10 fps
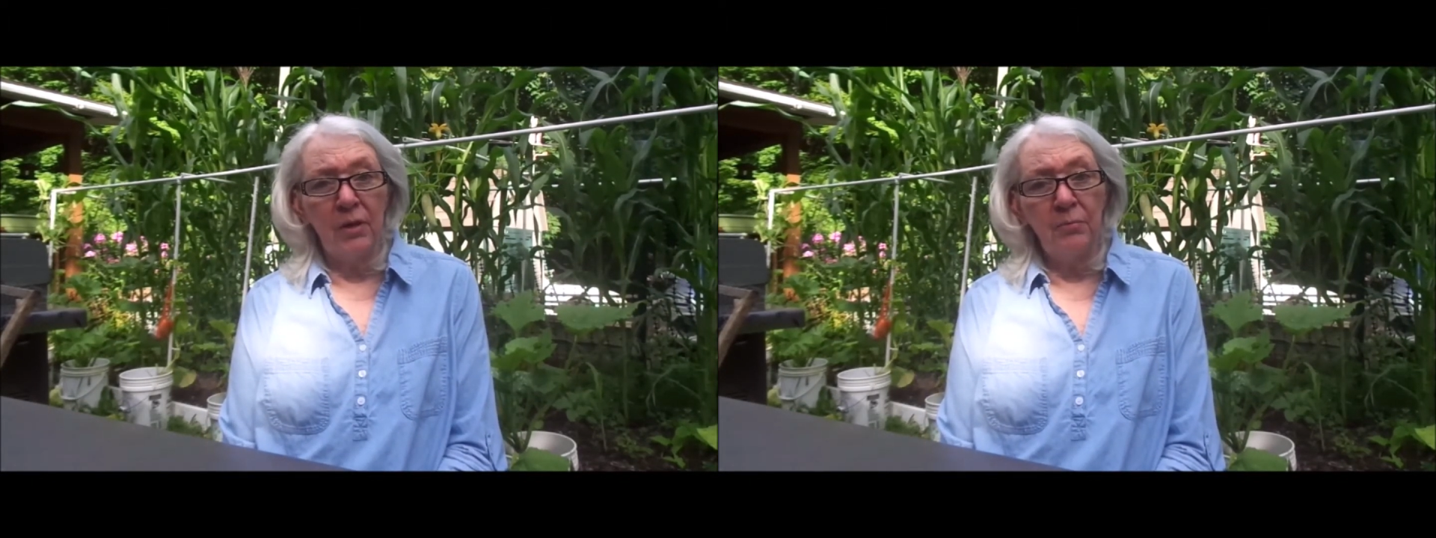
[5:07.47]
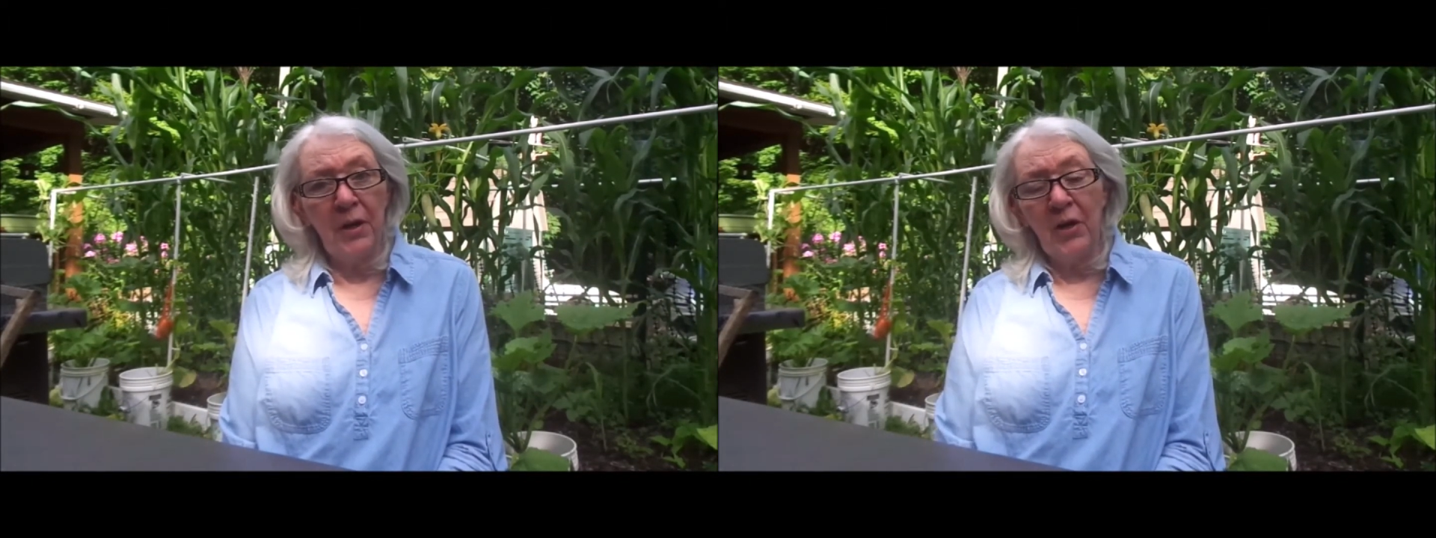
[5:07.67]

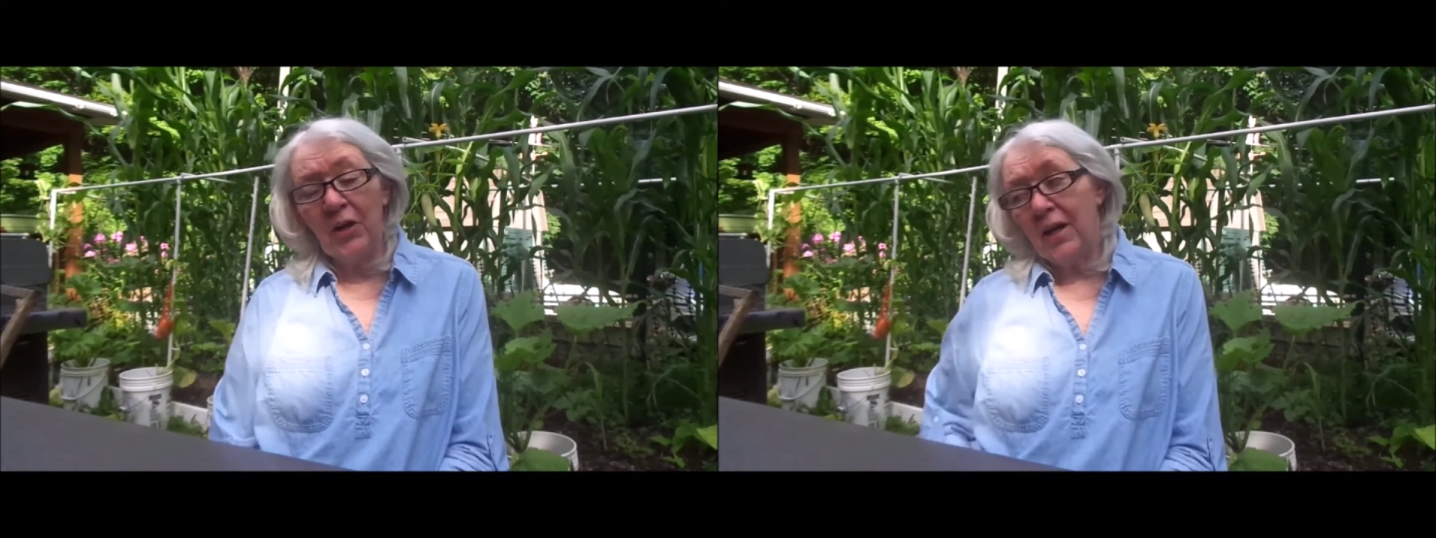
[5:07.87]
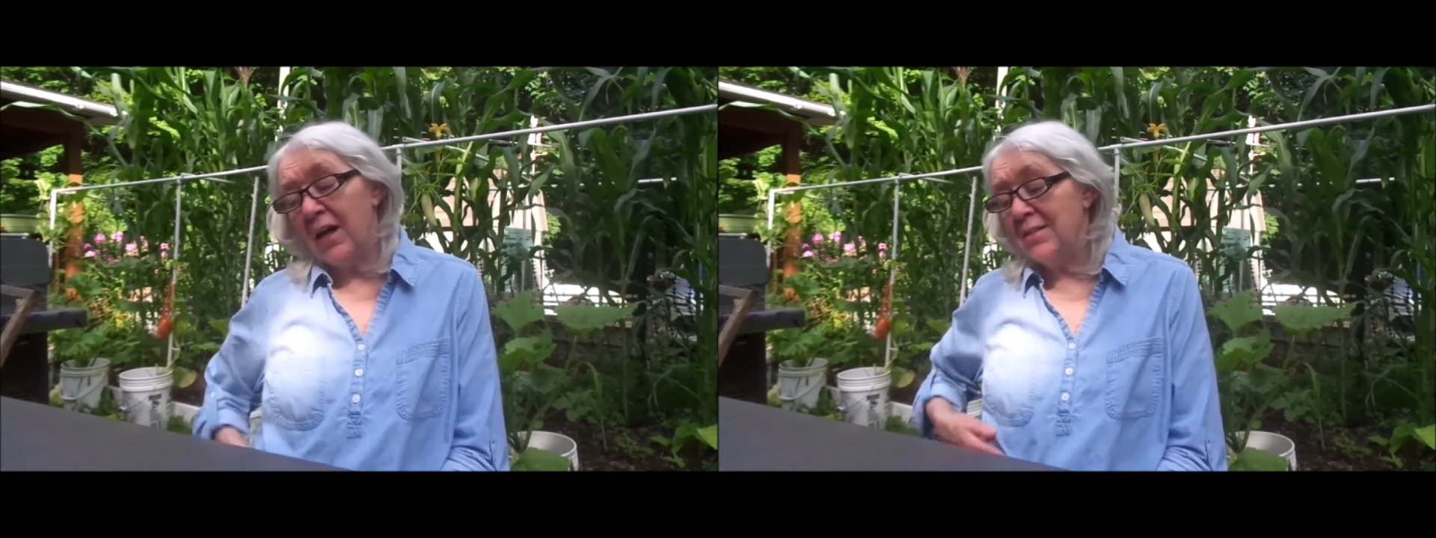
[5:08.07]

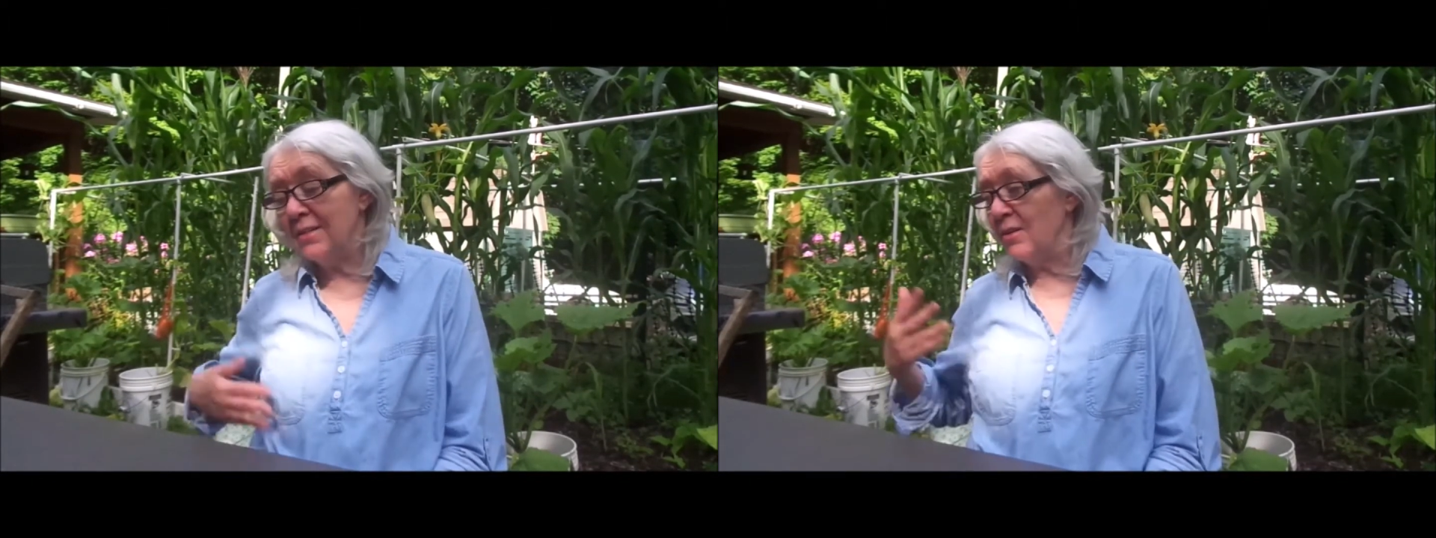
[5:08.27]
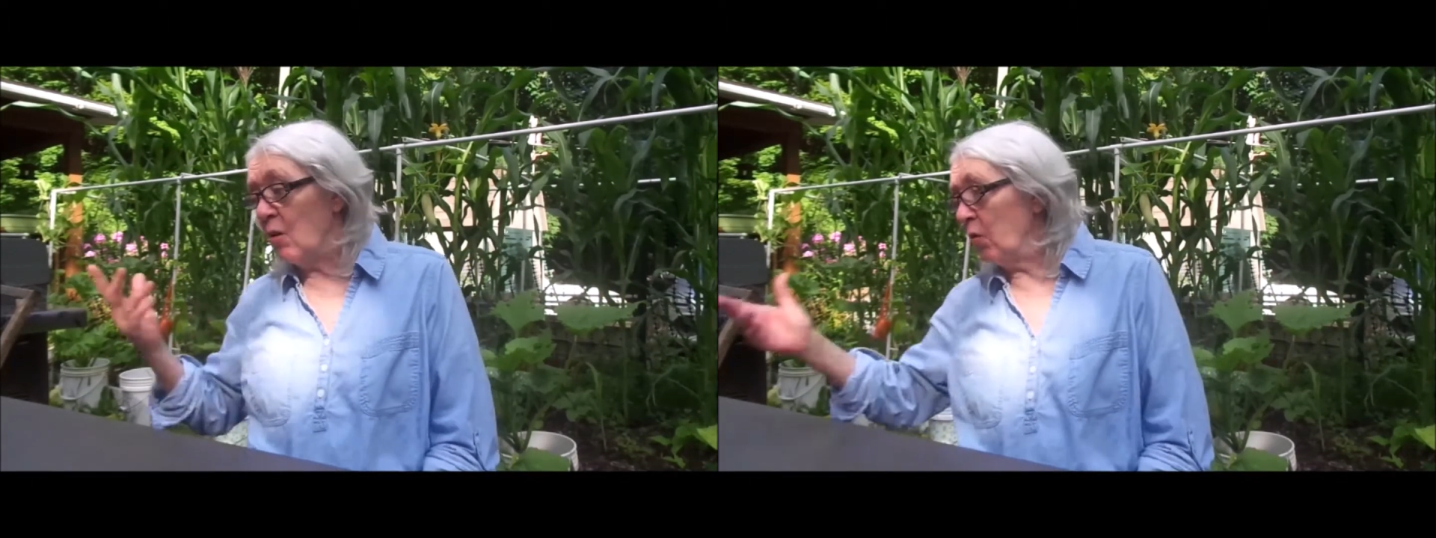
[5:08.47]
berry. I
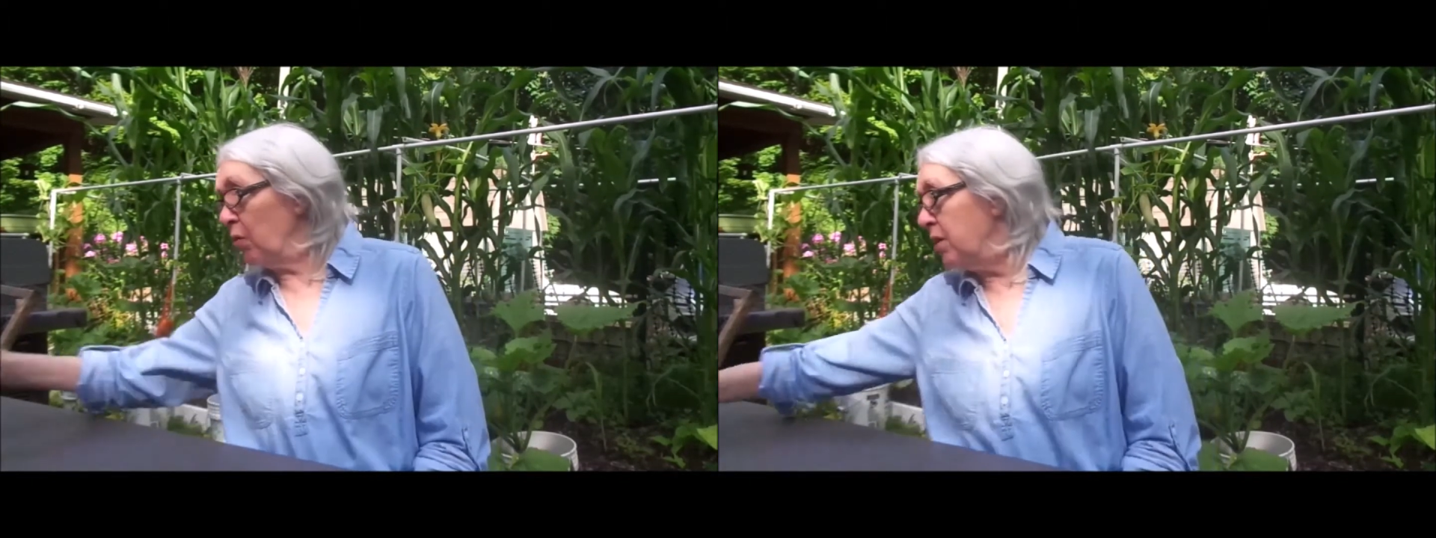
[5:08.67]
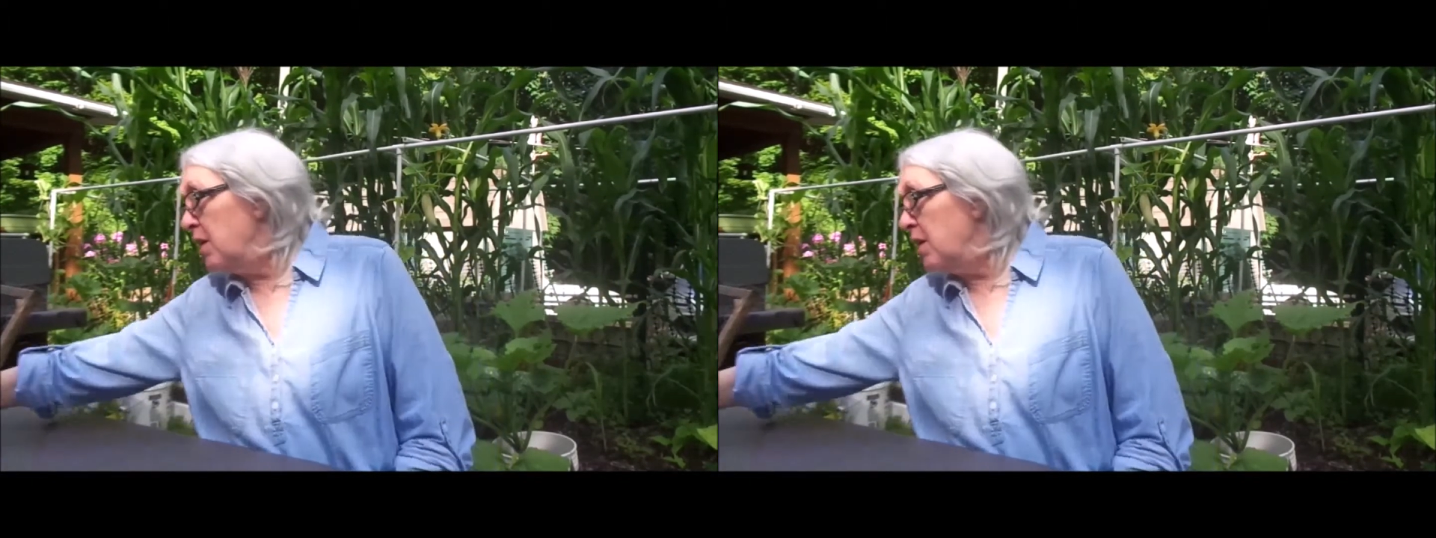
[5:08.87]
didn't know.